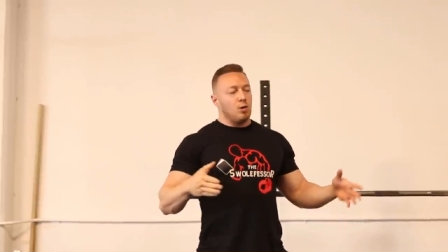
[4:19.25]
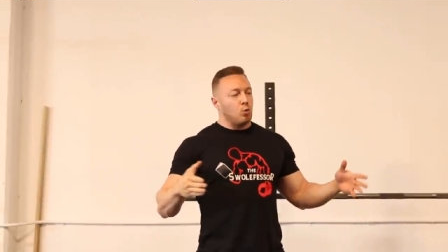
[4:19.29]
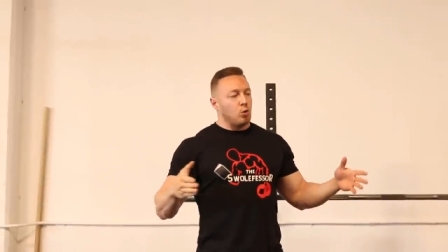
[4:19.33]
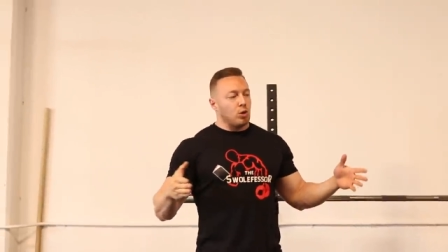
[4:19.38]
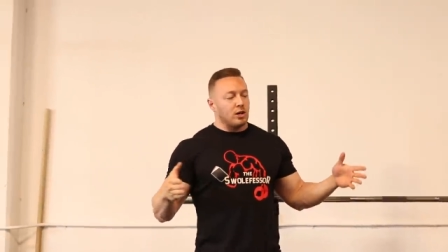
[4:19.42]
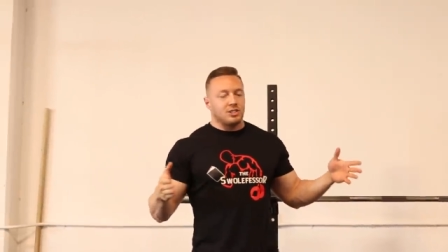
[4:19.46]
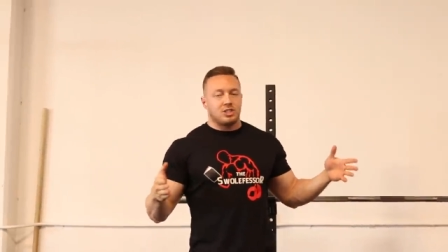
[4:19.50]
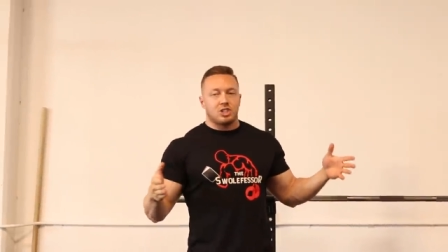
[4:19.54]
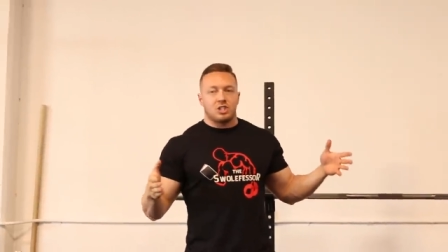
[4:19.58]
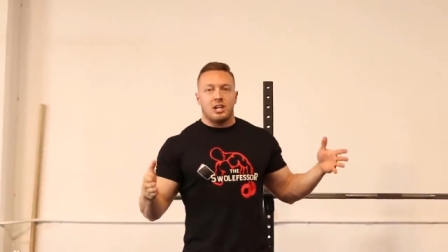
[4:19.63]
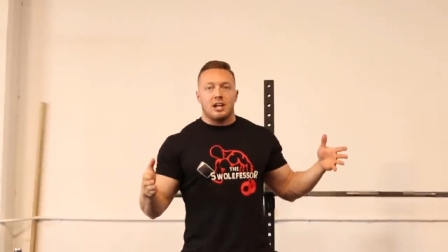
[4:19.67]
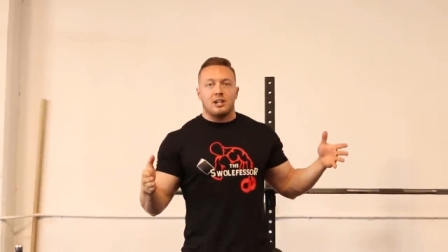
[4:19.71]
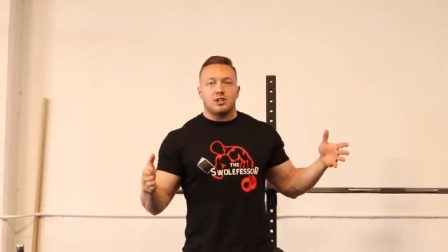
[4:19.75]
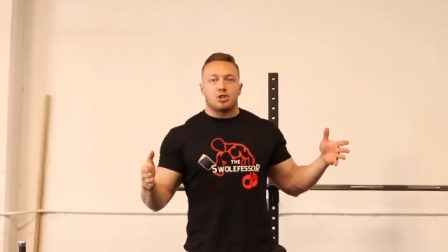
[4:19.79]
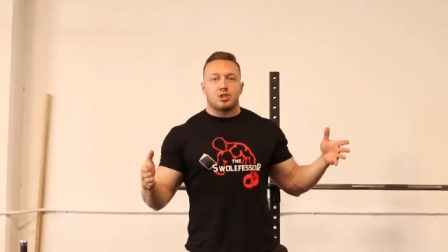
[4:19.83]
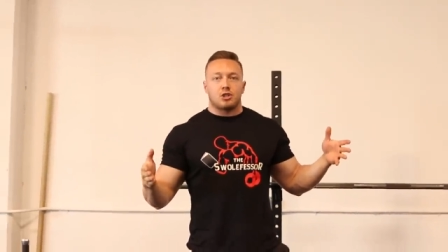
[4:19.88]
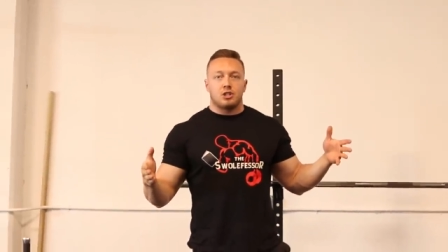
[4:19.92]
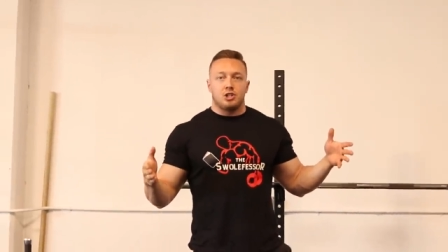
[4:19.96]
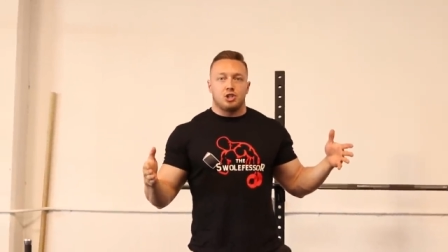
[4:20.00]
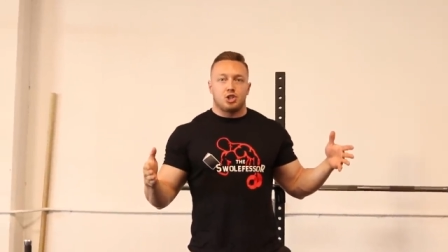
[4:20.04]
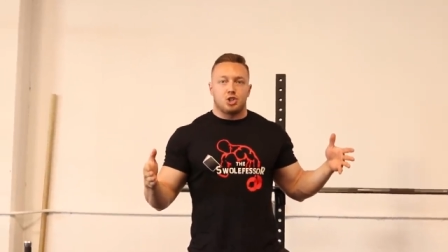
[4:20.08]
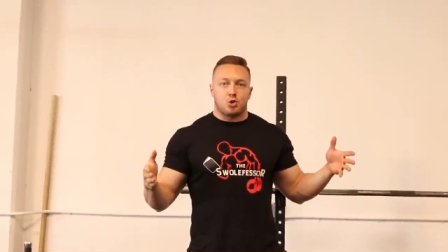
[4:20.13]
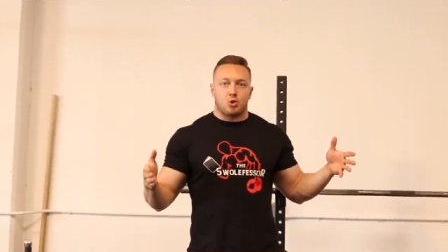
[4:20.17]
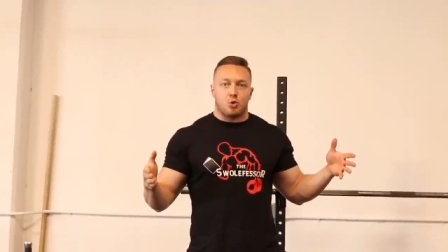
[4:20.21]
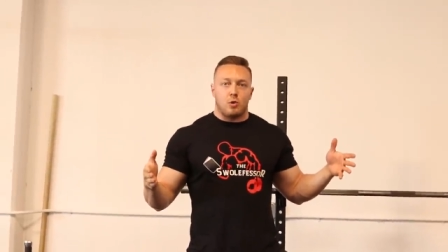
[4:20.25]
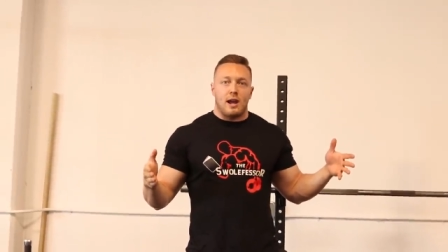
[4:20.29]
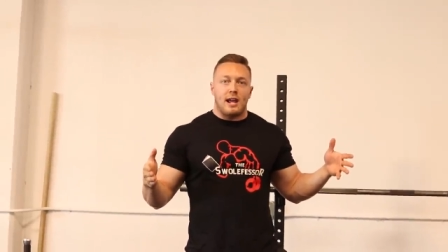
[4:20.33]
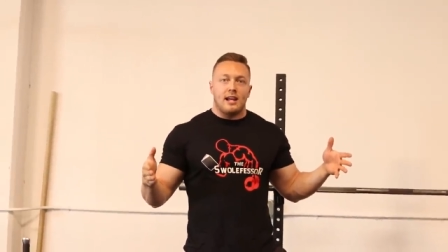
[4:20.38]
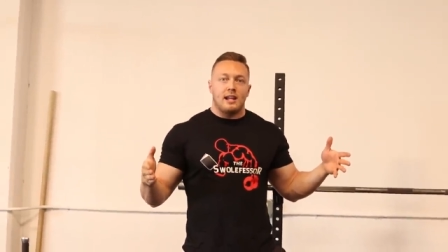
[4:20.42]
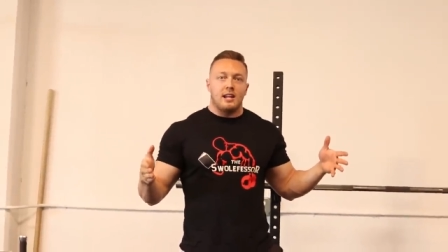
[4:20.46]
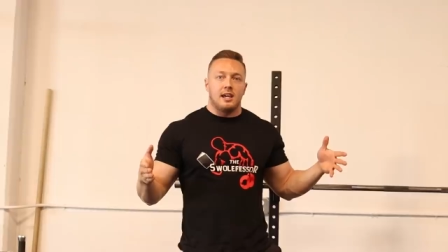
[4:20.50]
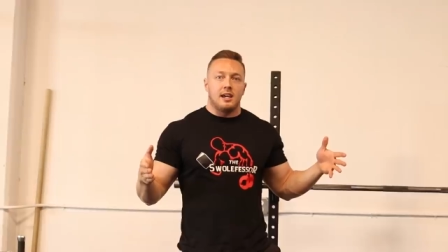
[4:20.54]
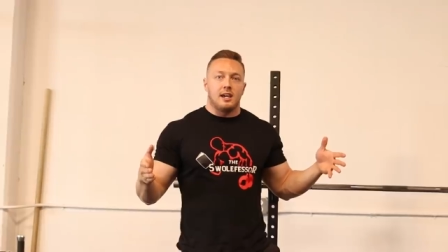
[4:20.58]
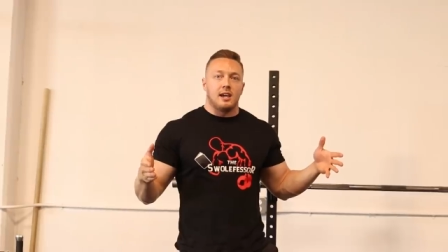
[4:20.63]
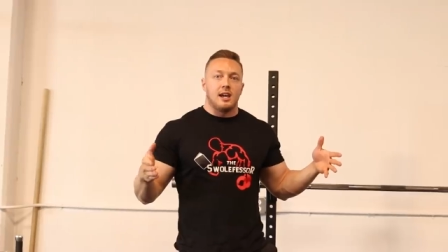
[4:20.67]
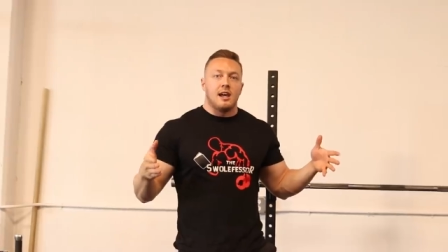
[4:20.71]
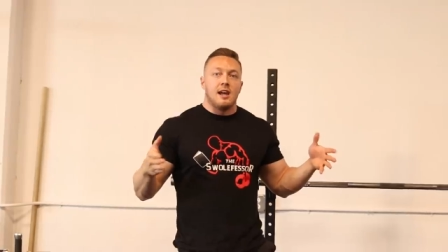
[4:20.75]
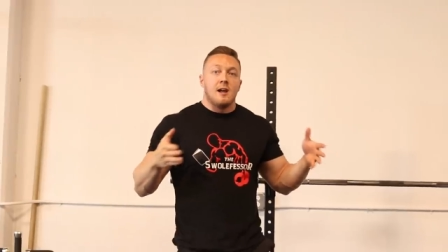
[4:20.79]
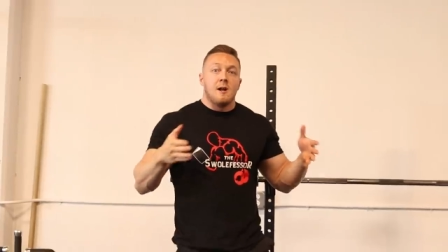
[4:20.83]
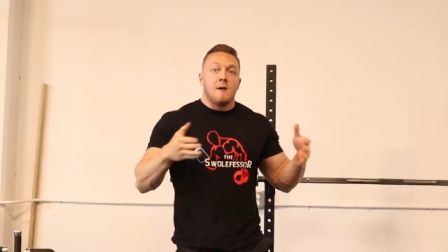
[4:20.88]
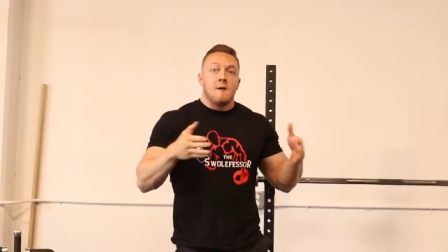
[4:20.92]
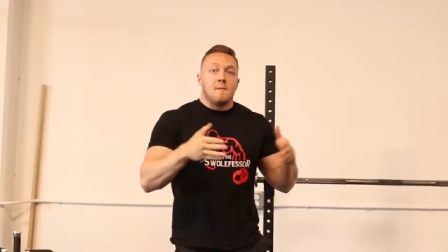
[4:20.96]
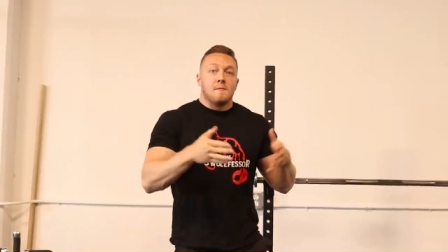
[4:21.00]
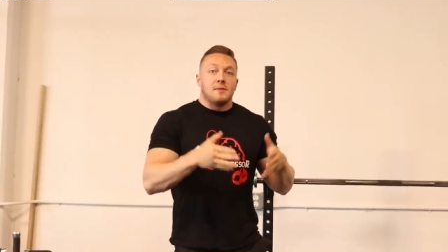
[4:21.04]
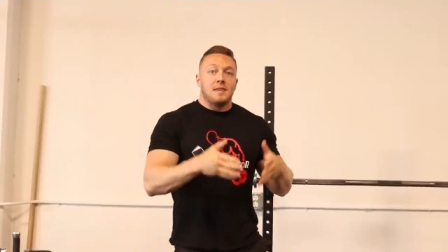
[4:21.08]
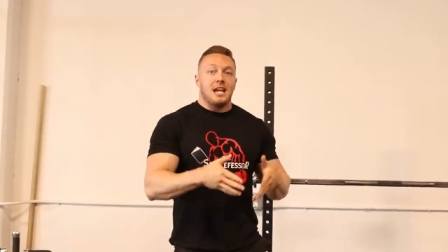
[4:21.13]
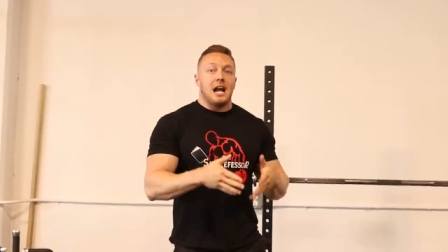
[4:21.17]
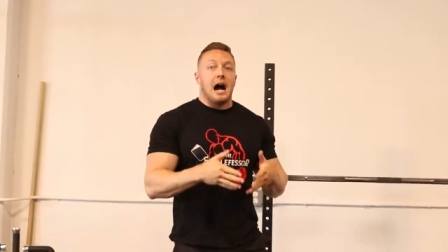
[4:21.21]
We're essentially training
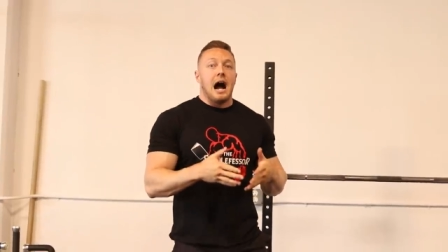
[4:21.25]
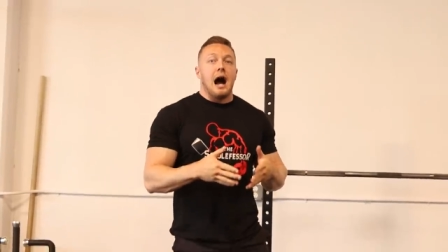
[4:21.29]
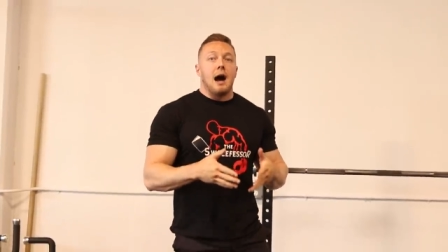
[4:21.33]
the